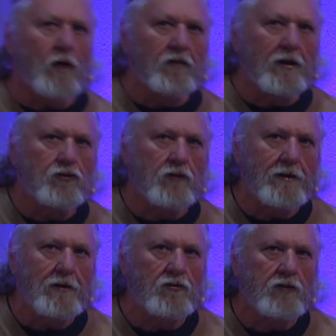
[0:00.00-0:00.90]
Revelation
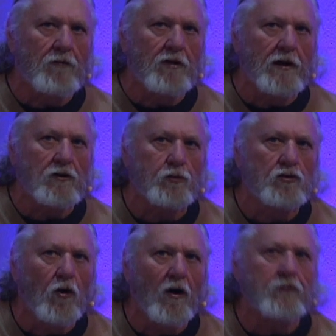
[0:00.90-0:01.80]
19, 7, let us
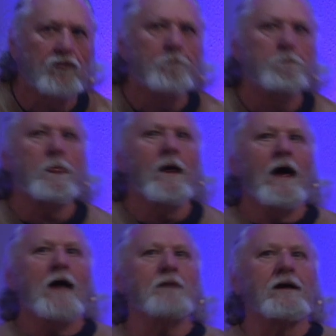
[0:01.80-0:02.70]
rejoice and be